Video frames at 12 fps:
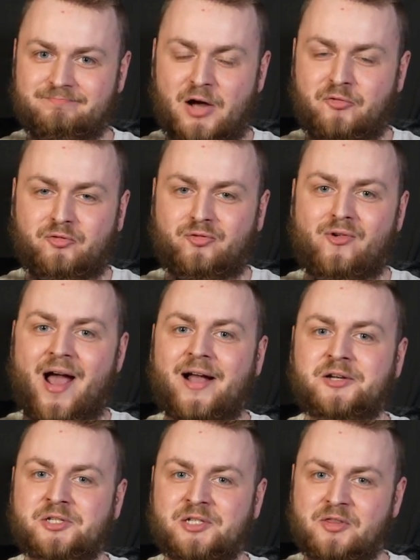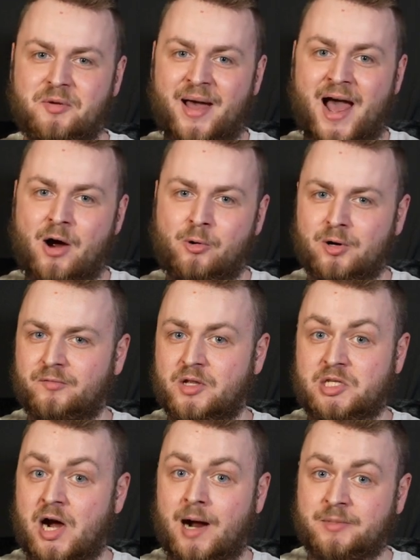a fraction of the power of
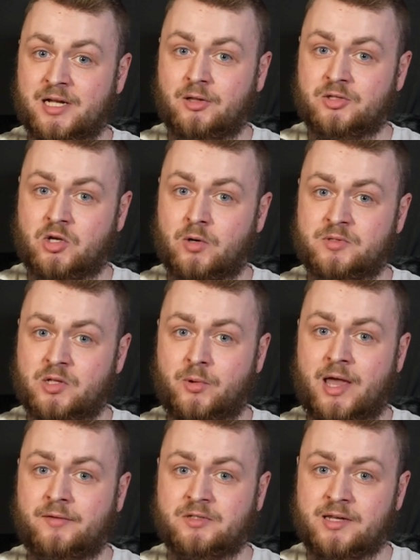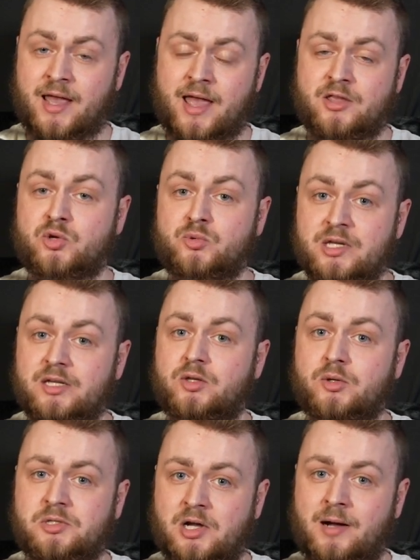the top telescopes that we have today, and you need
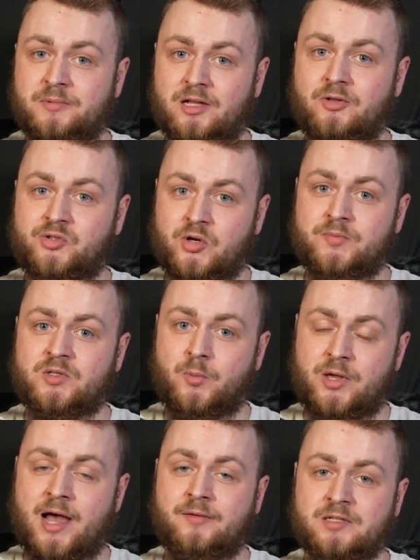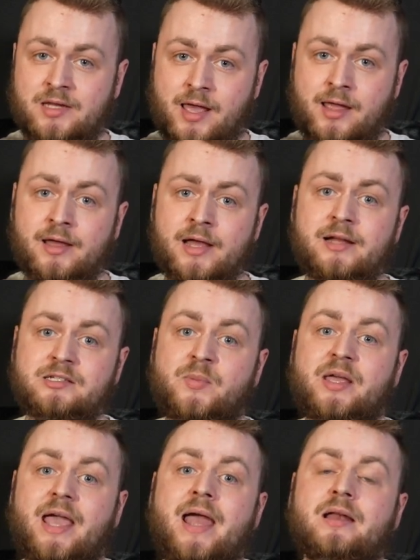those top telescopes that we have today to
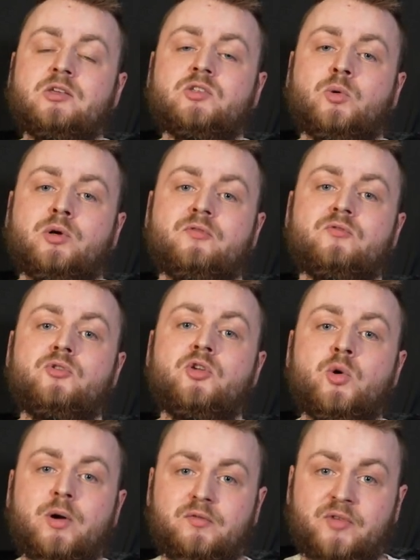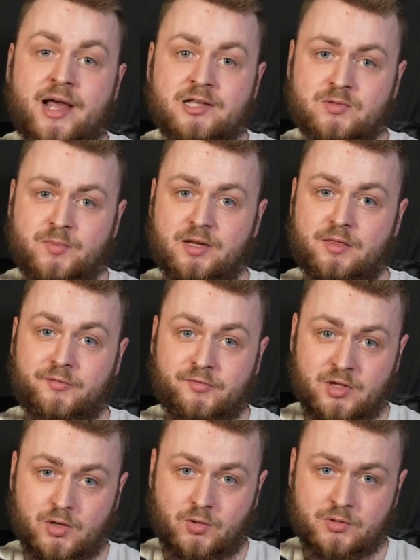make any sort of new advancement in the
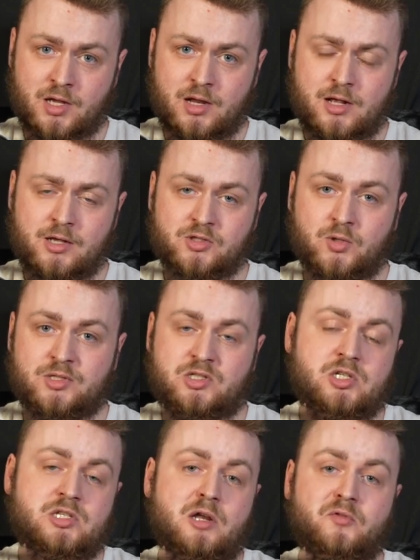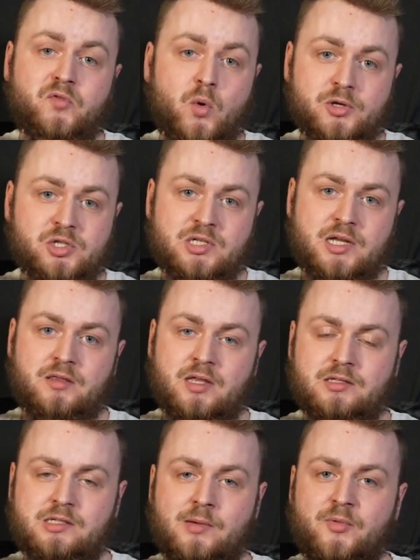field. So it's just unfortunate
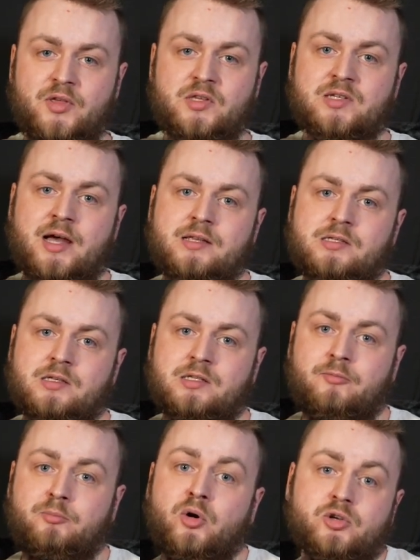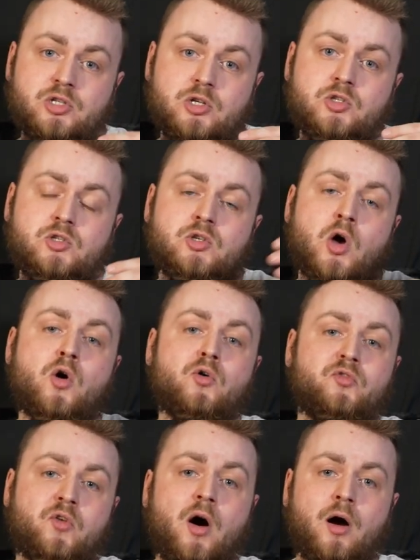that some of these sciences have pushed so
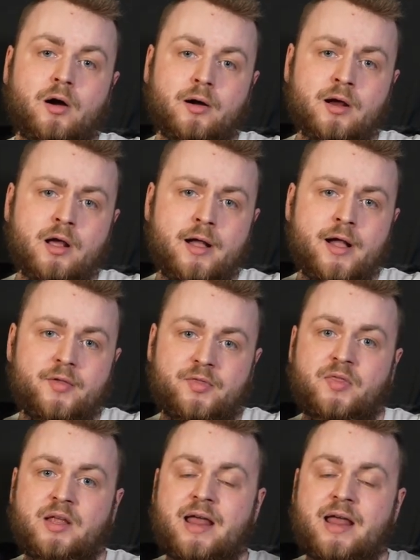far that they